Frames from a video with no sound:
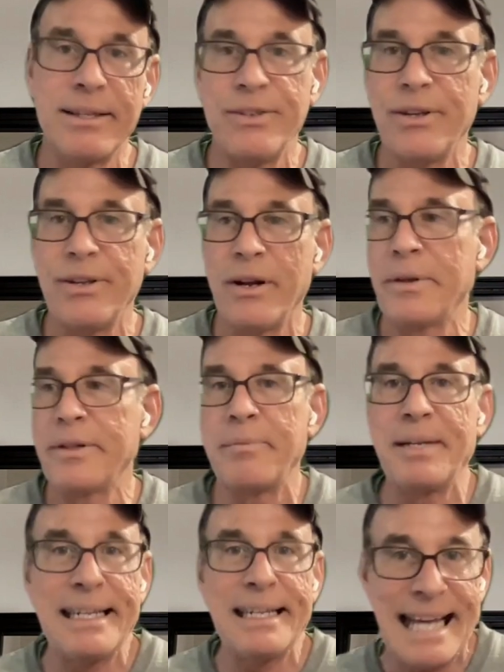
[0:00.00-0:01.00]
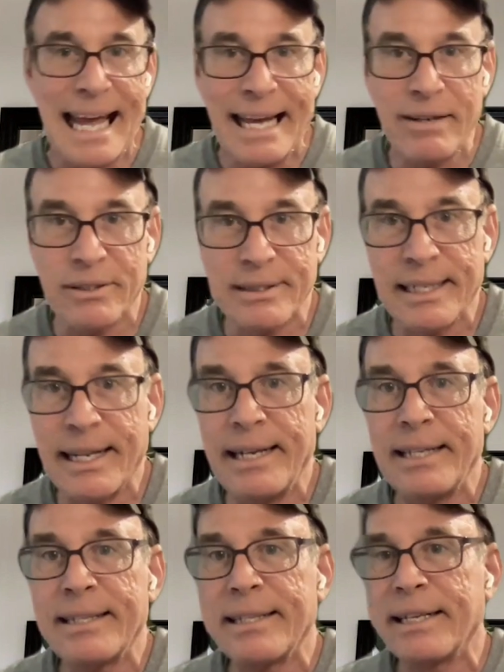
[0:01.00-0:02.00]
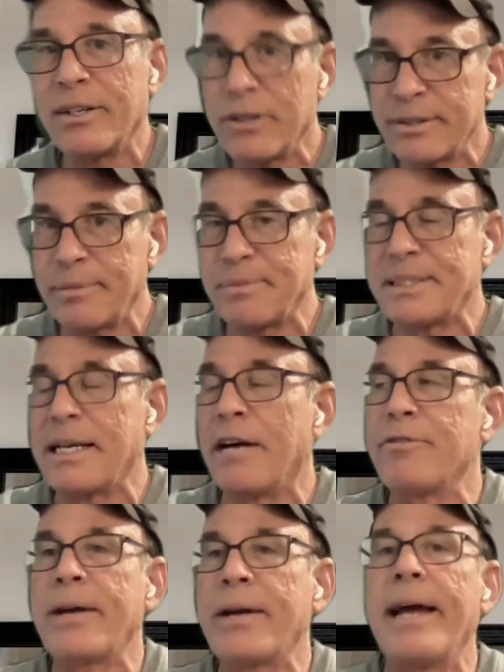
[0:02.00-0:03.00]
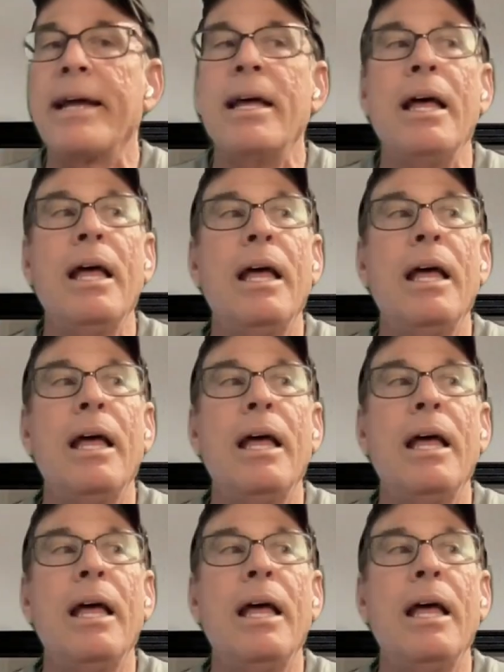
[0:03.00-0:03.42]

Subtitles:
because you don't want them to get tangled in anything and hurt themselves, okay?